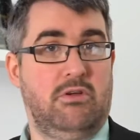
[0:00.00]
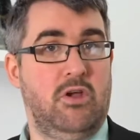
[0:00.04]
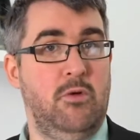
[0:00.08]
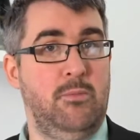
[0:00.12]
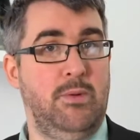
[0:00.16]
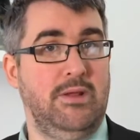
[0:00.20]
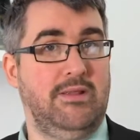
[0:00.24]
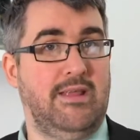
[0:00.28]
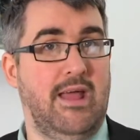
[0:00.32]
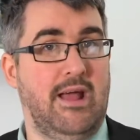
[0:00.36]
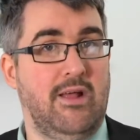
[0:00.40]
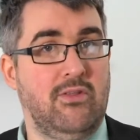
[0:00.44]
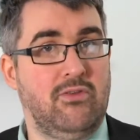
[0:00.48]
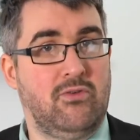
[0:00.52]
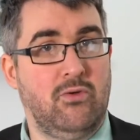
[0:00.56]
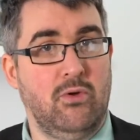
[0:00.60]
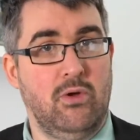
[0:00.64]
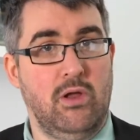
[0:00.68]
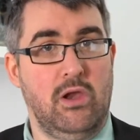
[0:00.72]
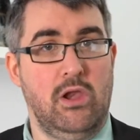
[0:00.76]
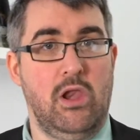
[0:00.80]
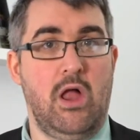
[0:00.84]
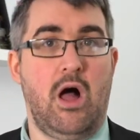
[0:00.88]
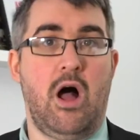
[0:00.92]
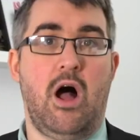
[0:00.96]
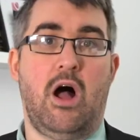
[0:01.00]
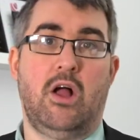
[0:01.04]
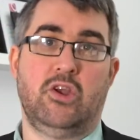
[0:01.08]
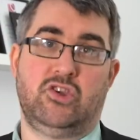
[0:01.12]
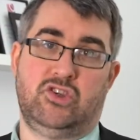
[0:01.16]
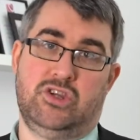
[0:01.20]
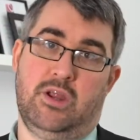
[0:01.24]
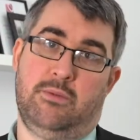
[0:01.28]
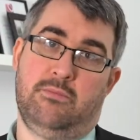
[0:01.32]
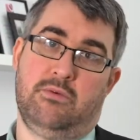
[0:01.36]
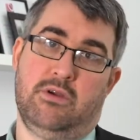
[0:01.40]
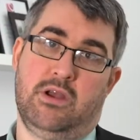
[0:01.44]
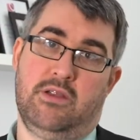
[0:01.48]
could be down to a large
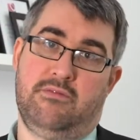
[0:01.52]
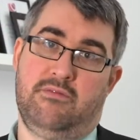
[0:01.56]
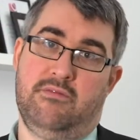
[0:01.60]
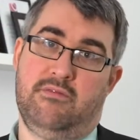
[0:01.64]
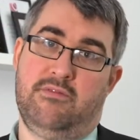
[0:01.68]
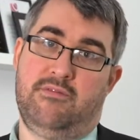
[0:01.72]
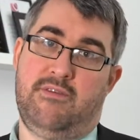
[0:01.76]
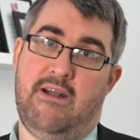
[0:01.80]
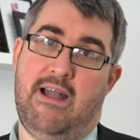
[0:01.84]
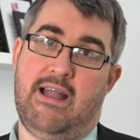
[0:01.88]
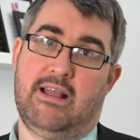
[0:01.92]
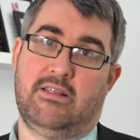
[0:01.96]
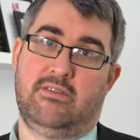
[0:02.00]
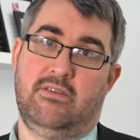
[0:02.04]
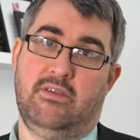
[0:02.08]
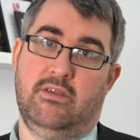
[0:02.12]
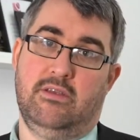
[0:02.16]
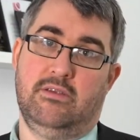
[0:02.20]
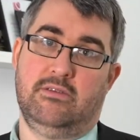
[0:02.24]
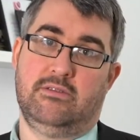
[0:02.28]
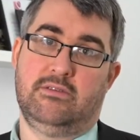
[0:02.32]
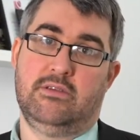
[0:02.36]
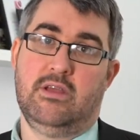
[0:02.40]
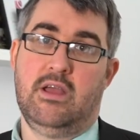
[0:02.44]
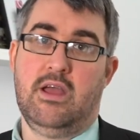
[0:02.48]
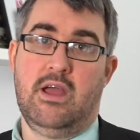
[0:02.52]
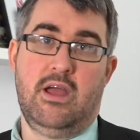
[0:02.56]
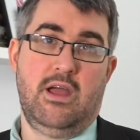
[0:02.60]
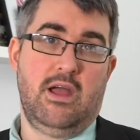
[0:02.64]
number of different factors.